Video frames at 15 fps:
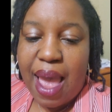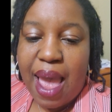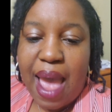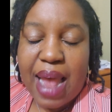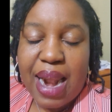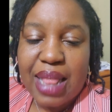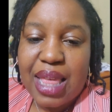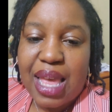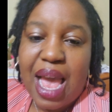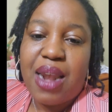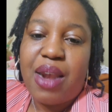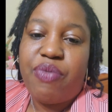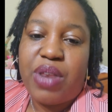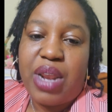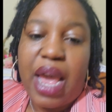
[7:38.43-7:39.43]
And at the end
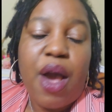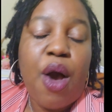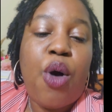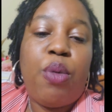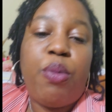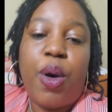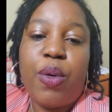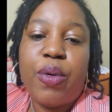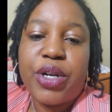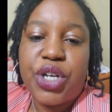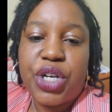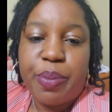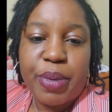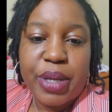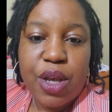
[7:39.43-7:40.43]
of the day, home
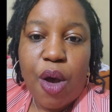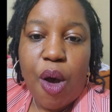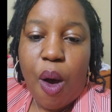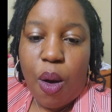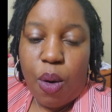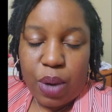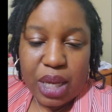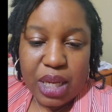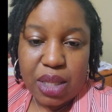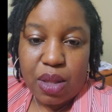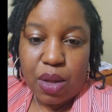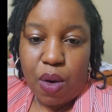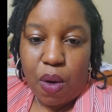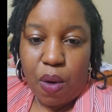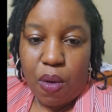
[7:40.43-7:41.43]
ownership is always the
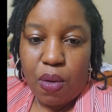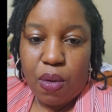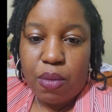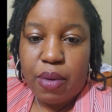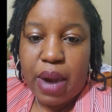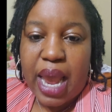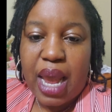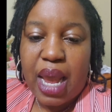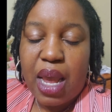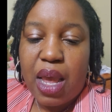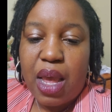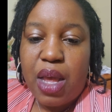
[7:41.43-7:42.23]
goal, right?